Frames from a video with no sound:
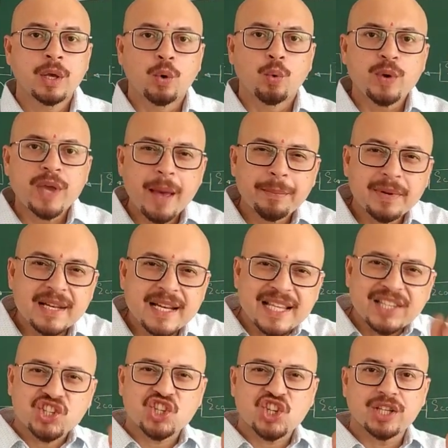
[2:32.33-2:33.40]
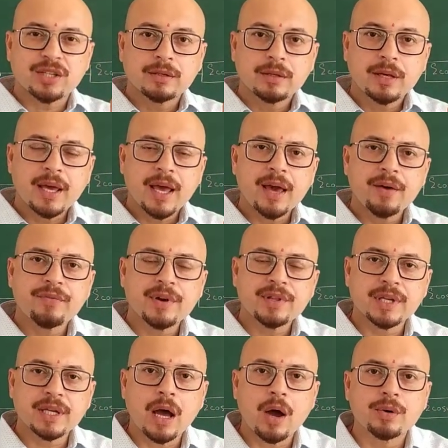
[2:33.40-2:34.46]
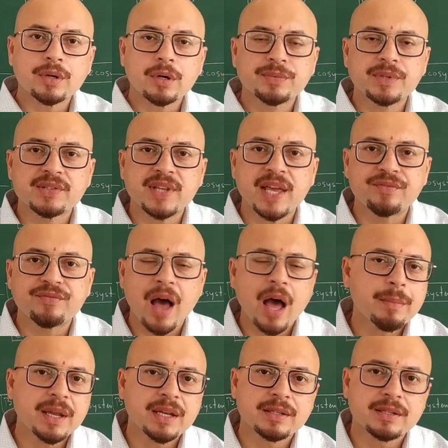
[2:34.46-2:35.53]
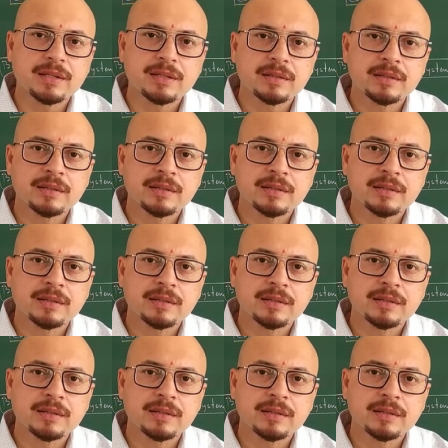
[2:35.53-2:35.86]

We have leached everything out of this environment.